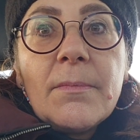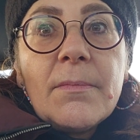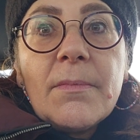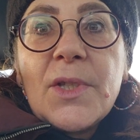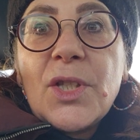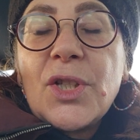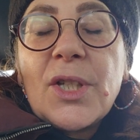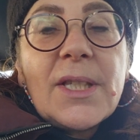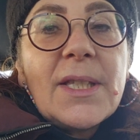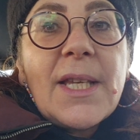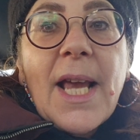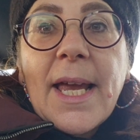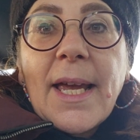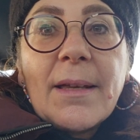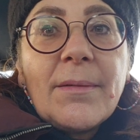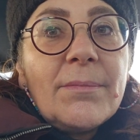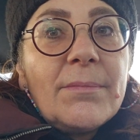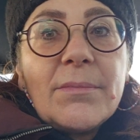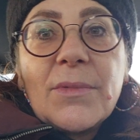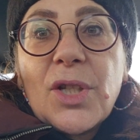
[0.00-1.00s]
Just say
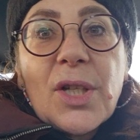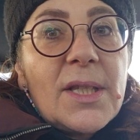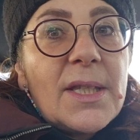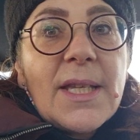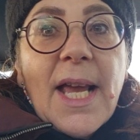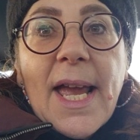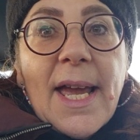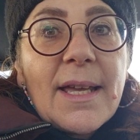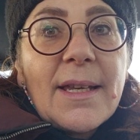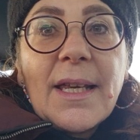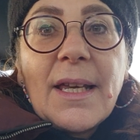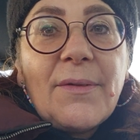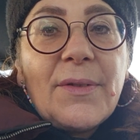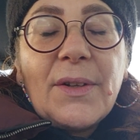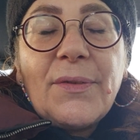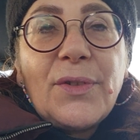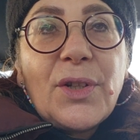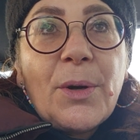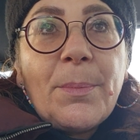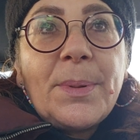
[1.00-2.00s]
it, even
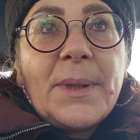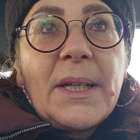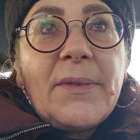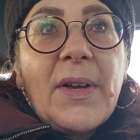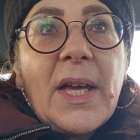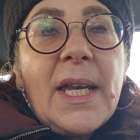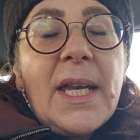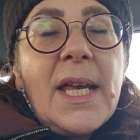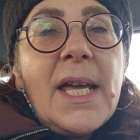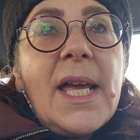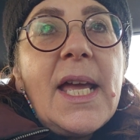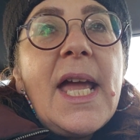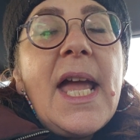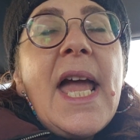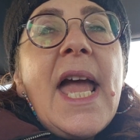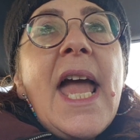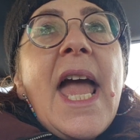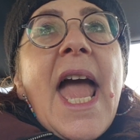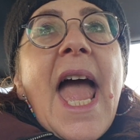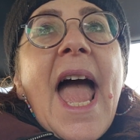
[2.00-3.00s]
if you don't believe it.
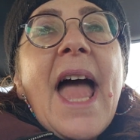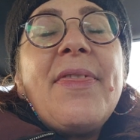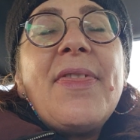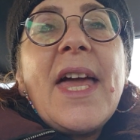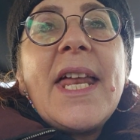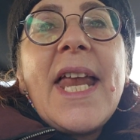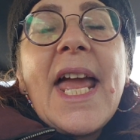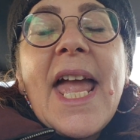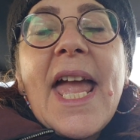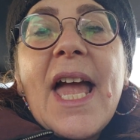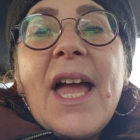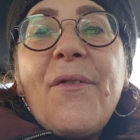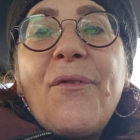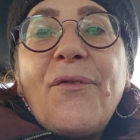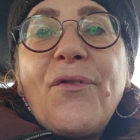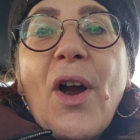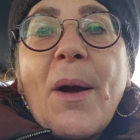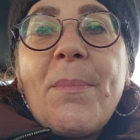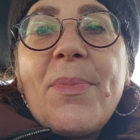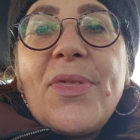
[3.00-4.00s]
And that
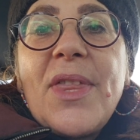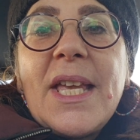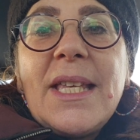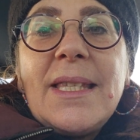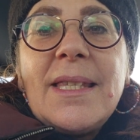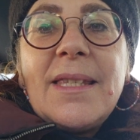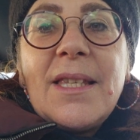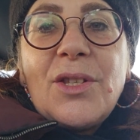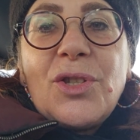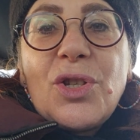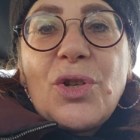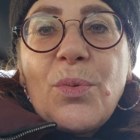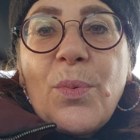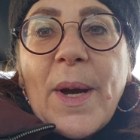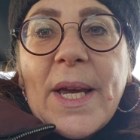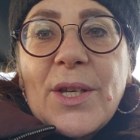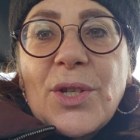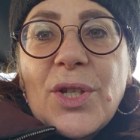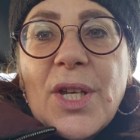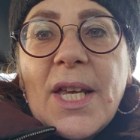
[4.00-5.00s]
from this
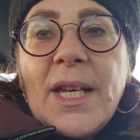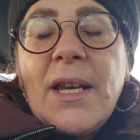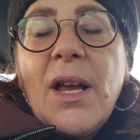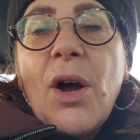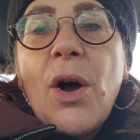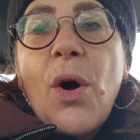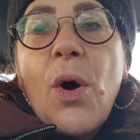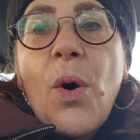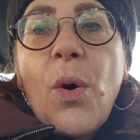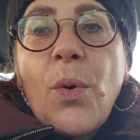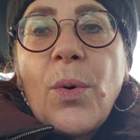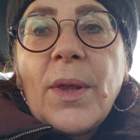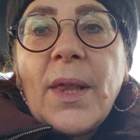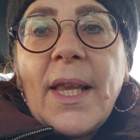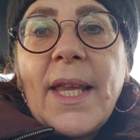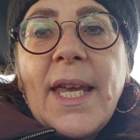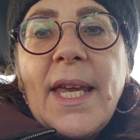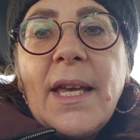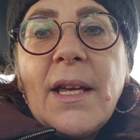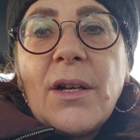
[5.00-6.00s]
situation,
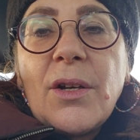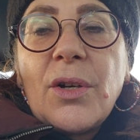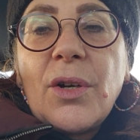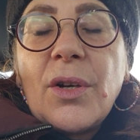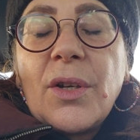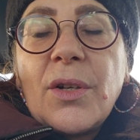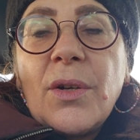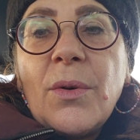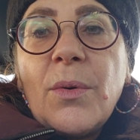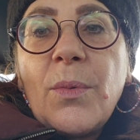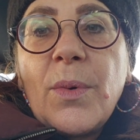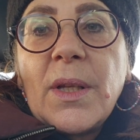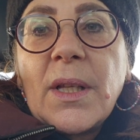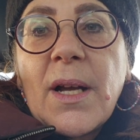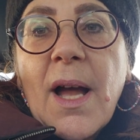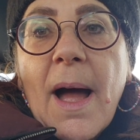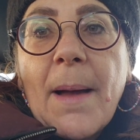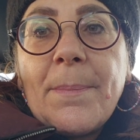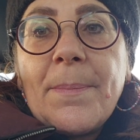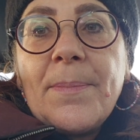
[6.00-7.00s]
only good will
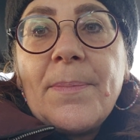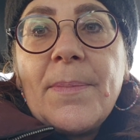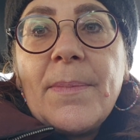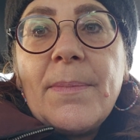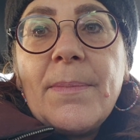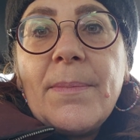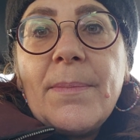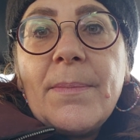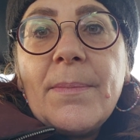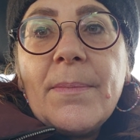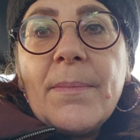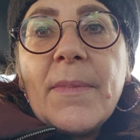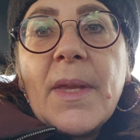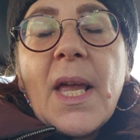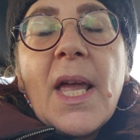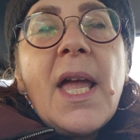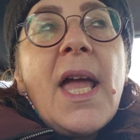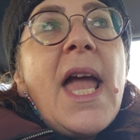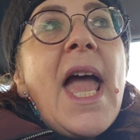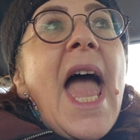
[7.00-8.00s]
come.
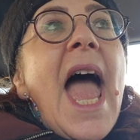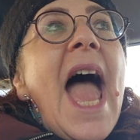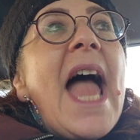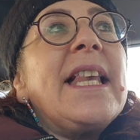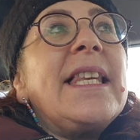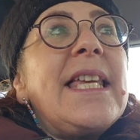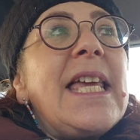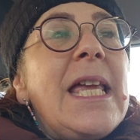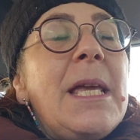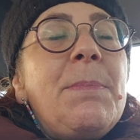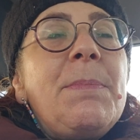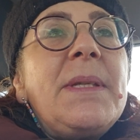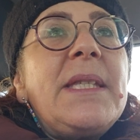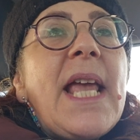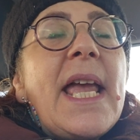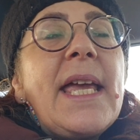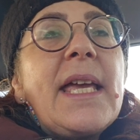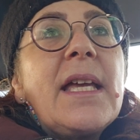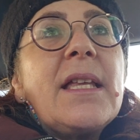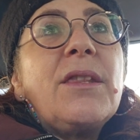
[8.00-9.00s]
And keep
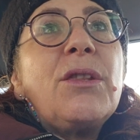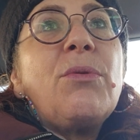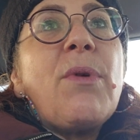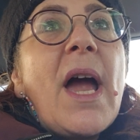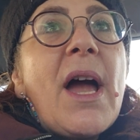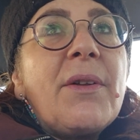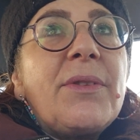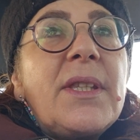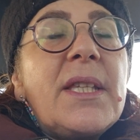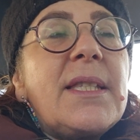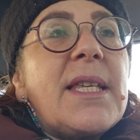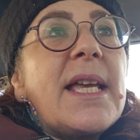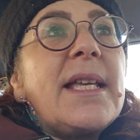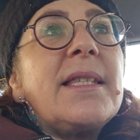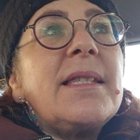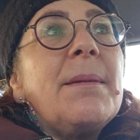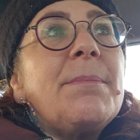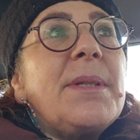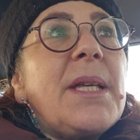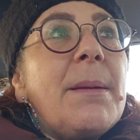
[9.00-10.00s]
saying it throughout the day.
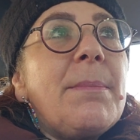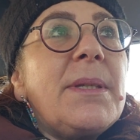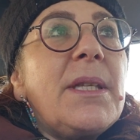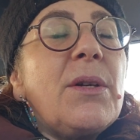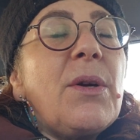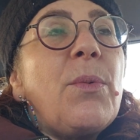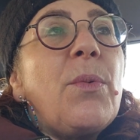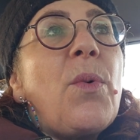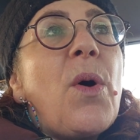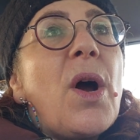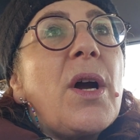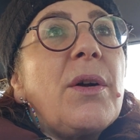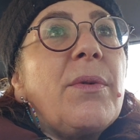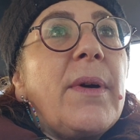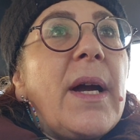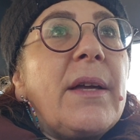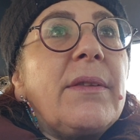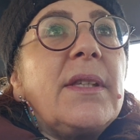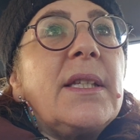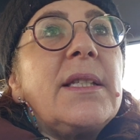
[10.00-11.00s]
Sometimes you walk
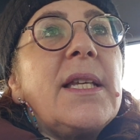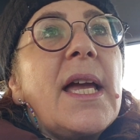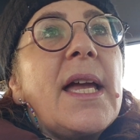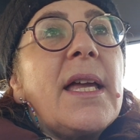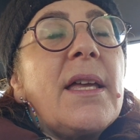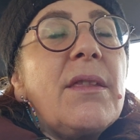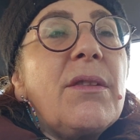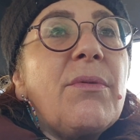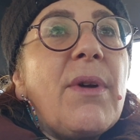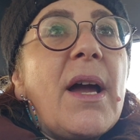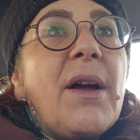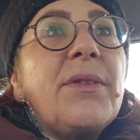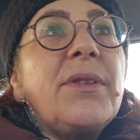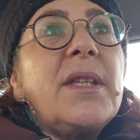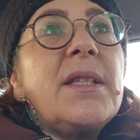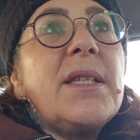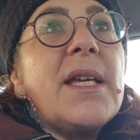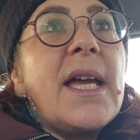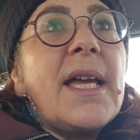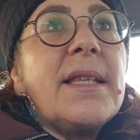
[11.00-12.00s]
around the day, throughout
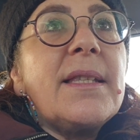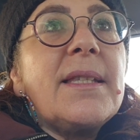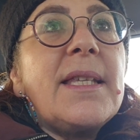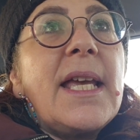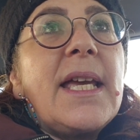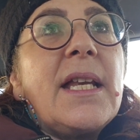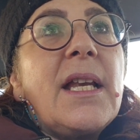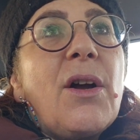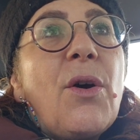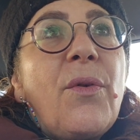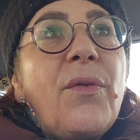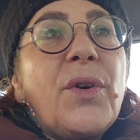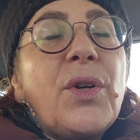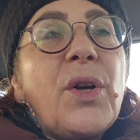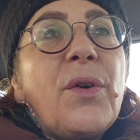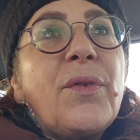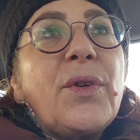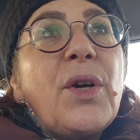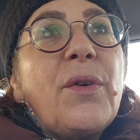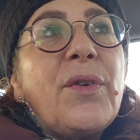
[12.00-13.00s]
the day, and say it over and
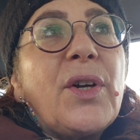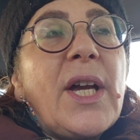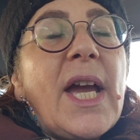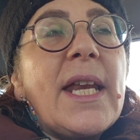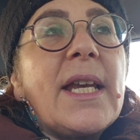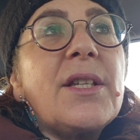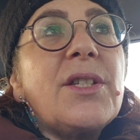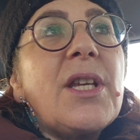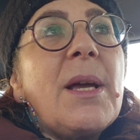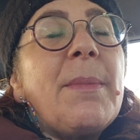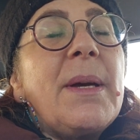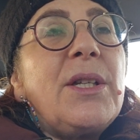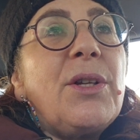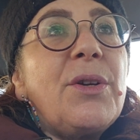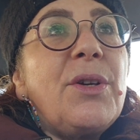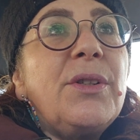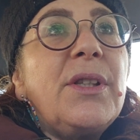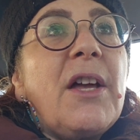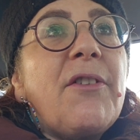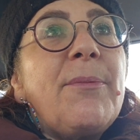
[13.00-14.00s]
over and over again. Hashem, I know
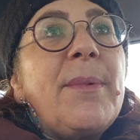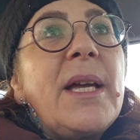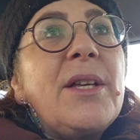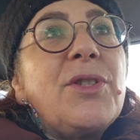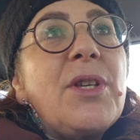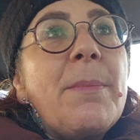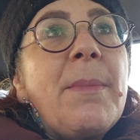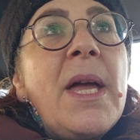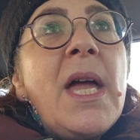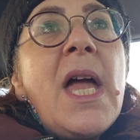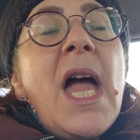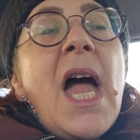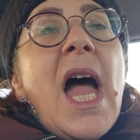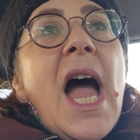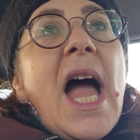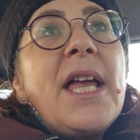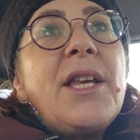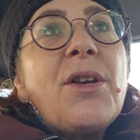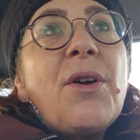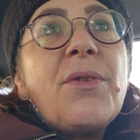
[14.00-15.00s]
you love me. Hashem,
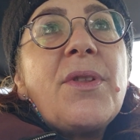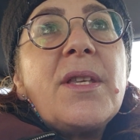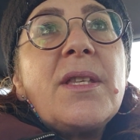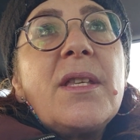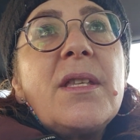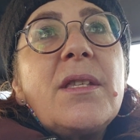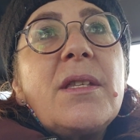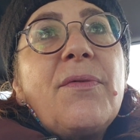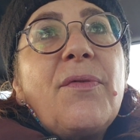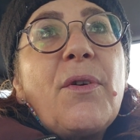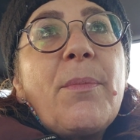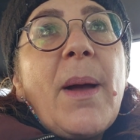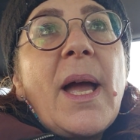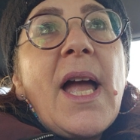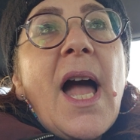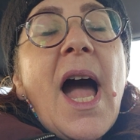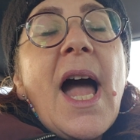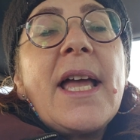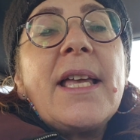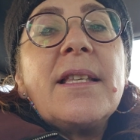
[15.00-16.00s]
I know this is for my
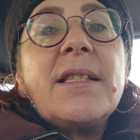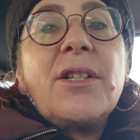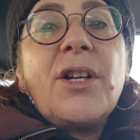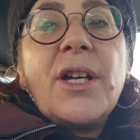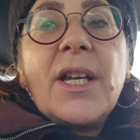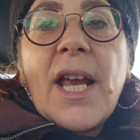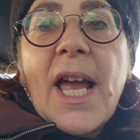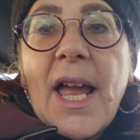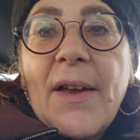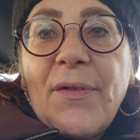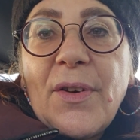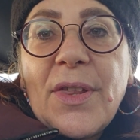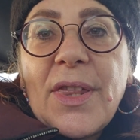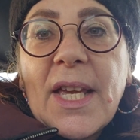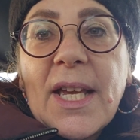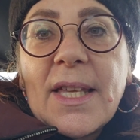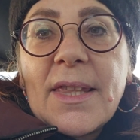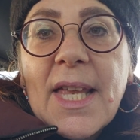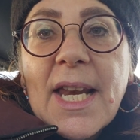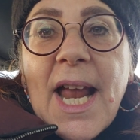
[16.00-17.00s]
highest good.
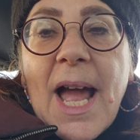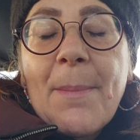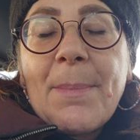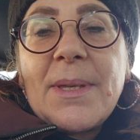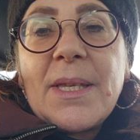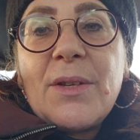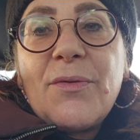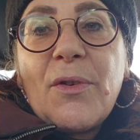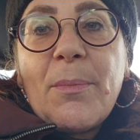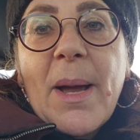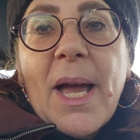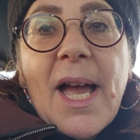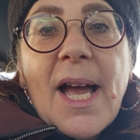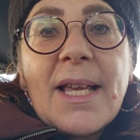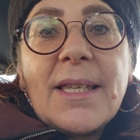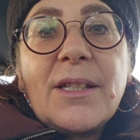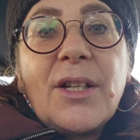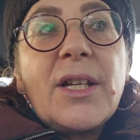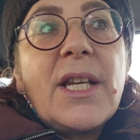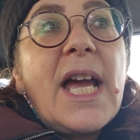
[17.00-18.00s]
Everything that happens is for my
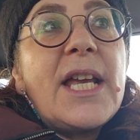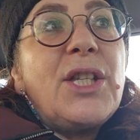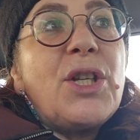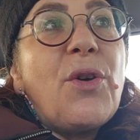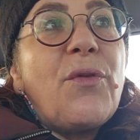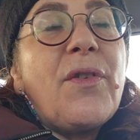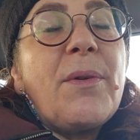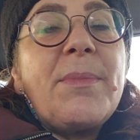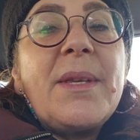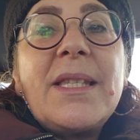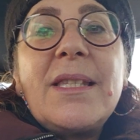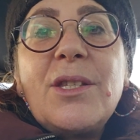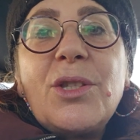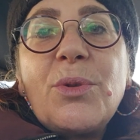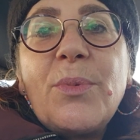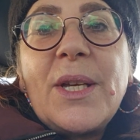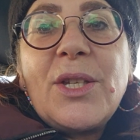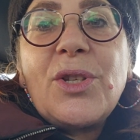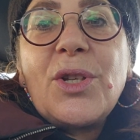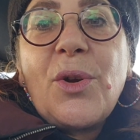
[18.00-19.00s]
highest good. I know from this
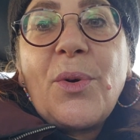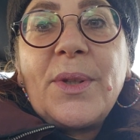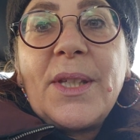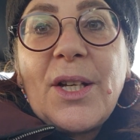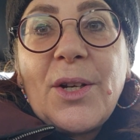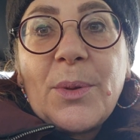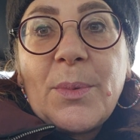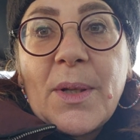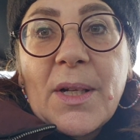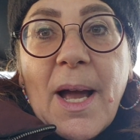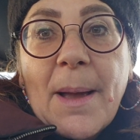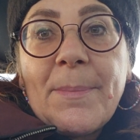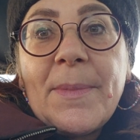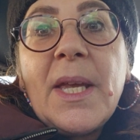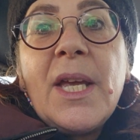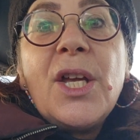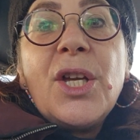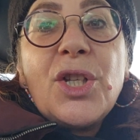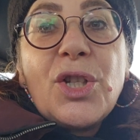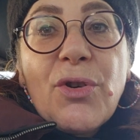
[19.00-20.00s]
situation, only good will come.
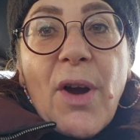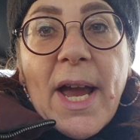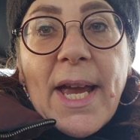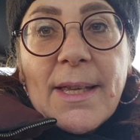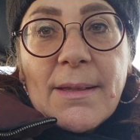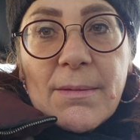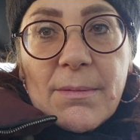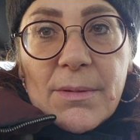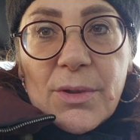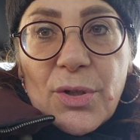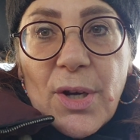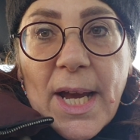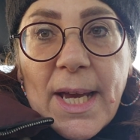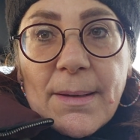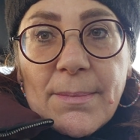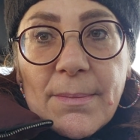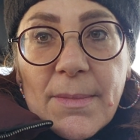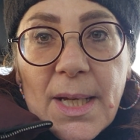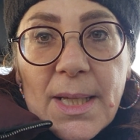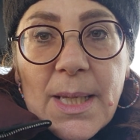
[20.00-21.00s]
Try
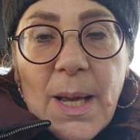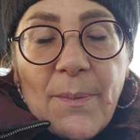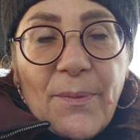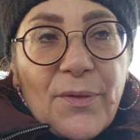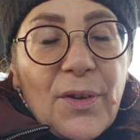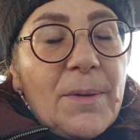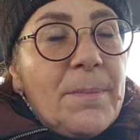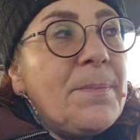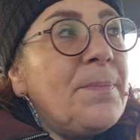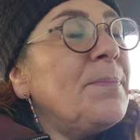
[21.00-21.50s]
it. It's helpful.